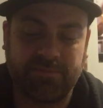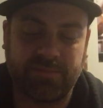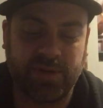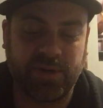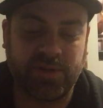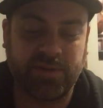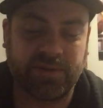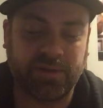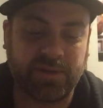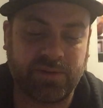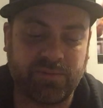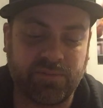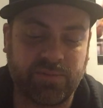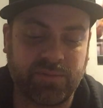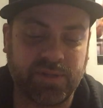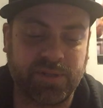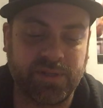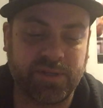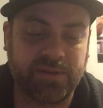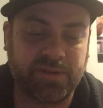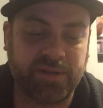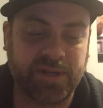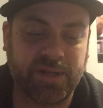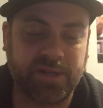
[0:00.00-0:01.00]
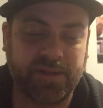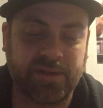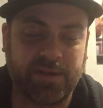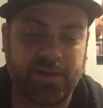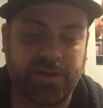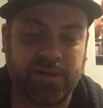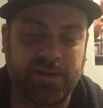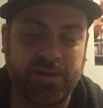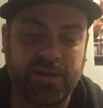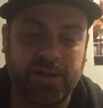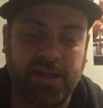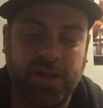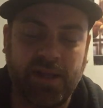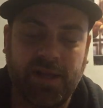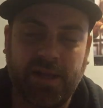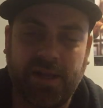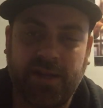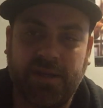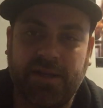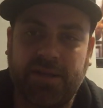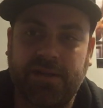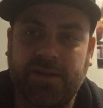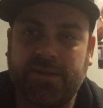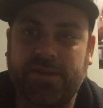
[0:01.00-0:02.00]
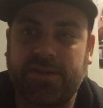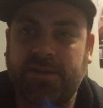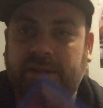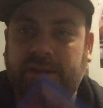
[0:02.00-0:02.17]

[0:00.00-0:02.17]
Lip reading: Broken. Really great card. Here's